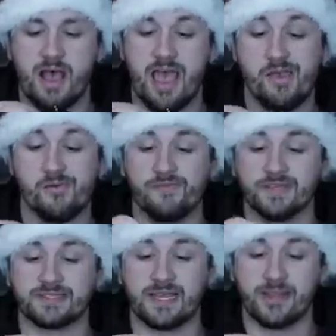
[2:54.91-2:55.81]
I will
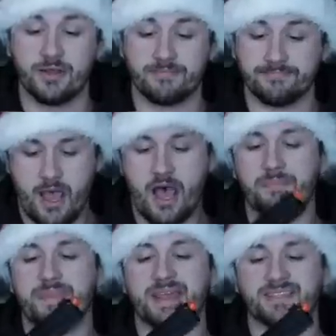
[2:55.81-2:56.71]
fix that later.
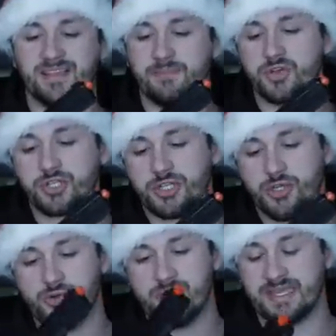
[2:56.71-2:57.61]
Up next, number
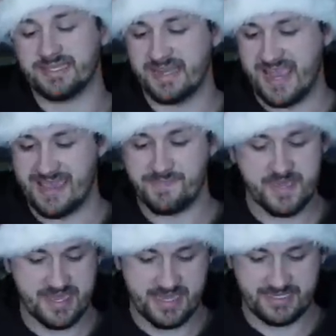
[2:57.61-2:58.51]
two, is an
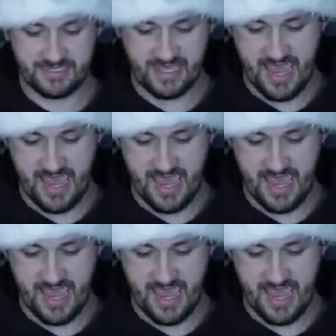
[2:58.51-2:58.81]
APS